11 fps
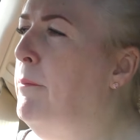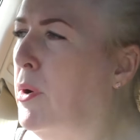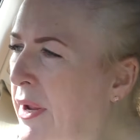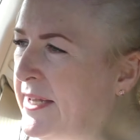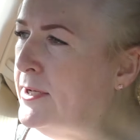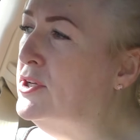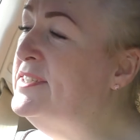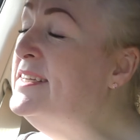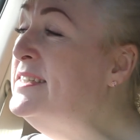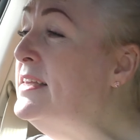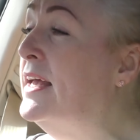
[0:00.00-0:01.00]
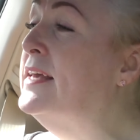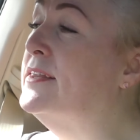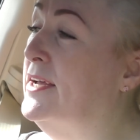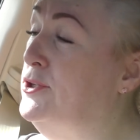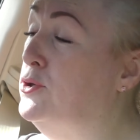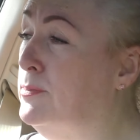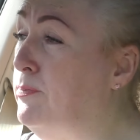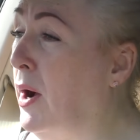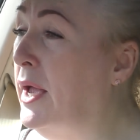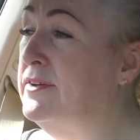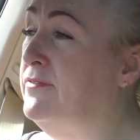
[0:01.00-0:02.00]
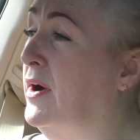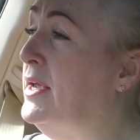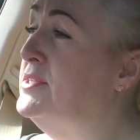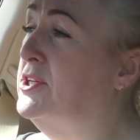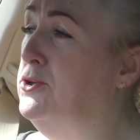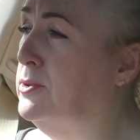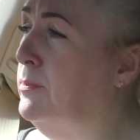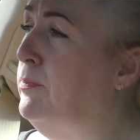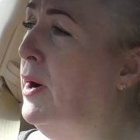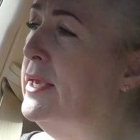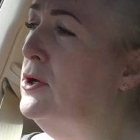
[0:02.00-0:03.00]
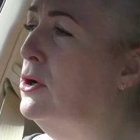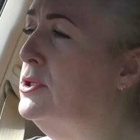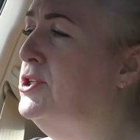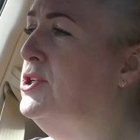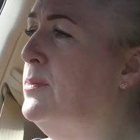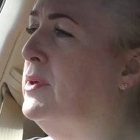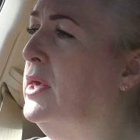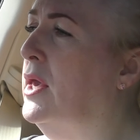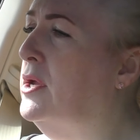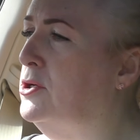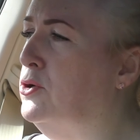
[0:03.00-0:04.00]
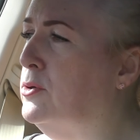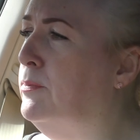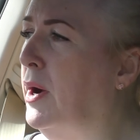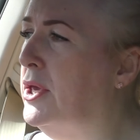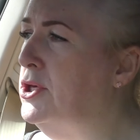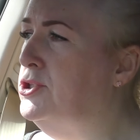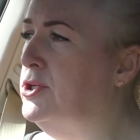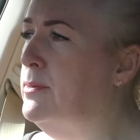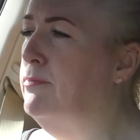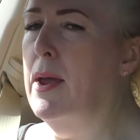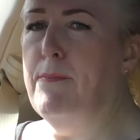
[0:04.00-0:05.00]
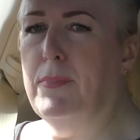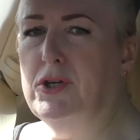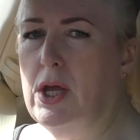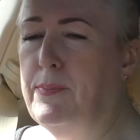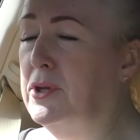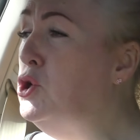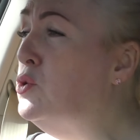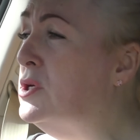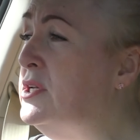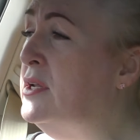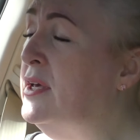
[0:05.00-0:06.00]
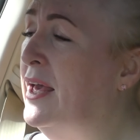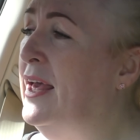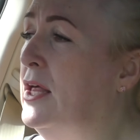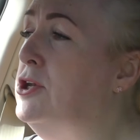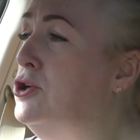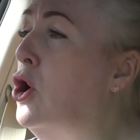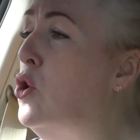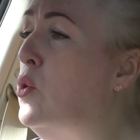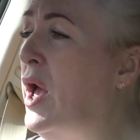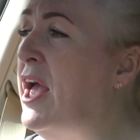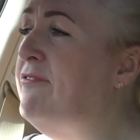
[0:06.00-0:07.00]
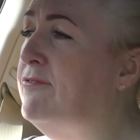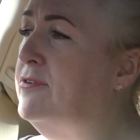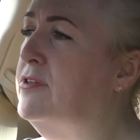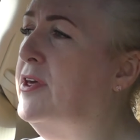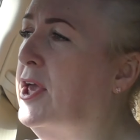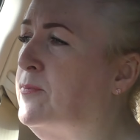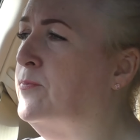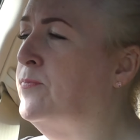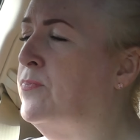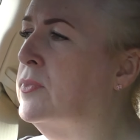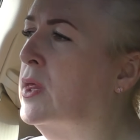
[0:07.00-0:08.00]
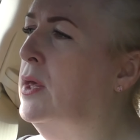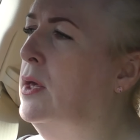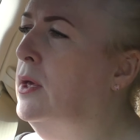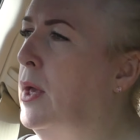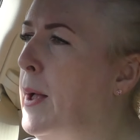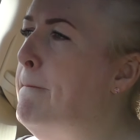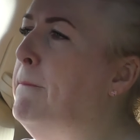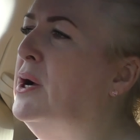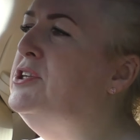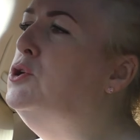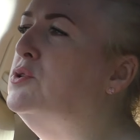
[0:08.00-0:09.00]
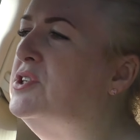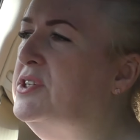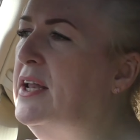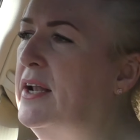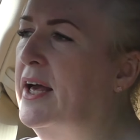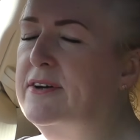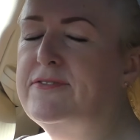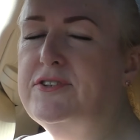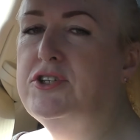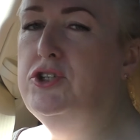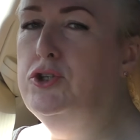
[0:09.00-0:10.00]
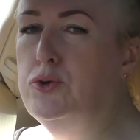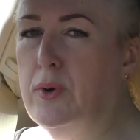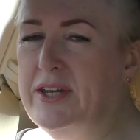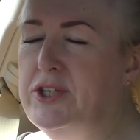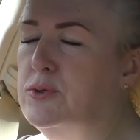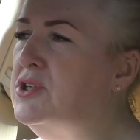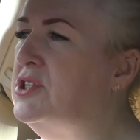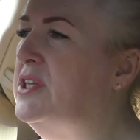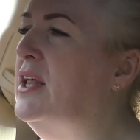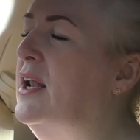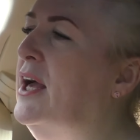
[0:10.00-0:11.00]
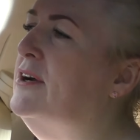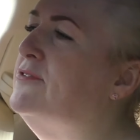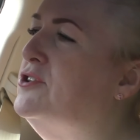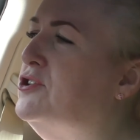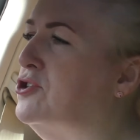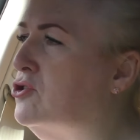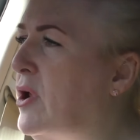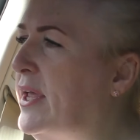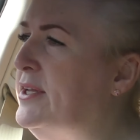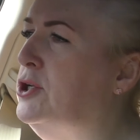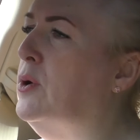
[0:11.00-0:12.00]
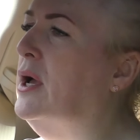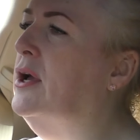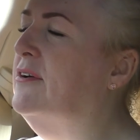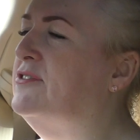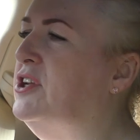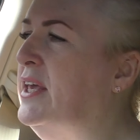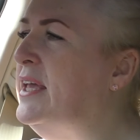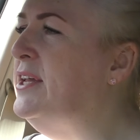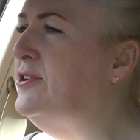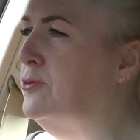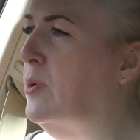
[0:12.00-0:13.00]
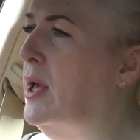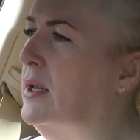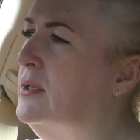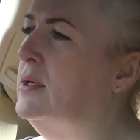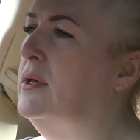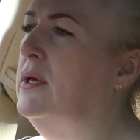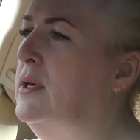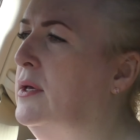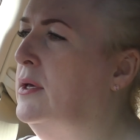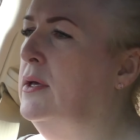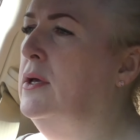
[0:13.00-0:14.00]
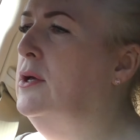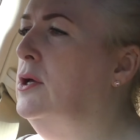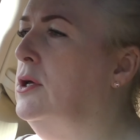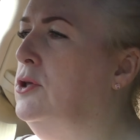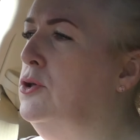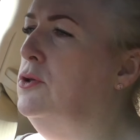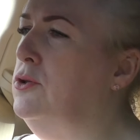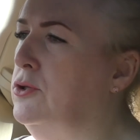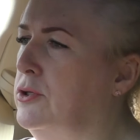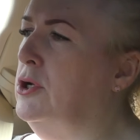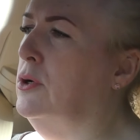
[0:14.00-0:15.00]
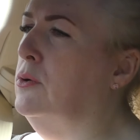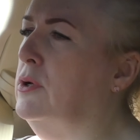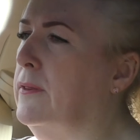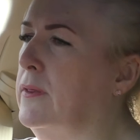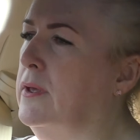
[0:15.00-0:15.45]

But weight loss isn't like that. You can buy advice and you can buy all the gym gear and you can buy your gym membership and you can know everything but you still have to do it. You still have to train. You have to eat well. You, you know,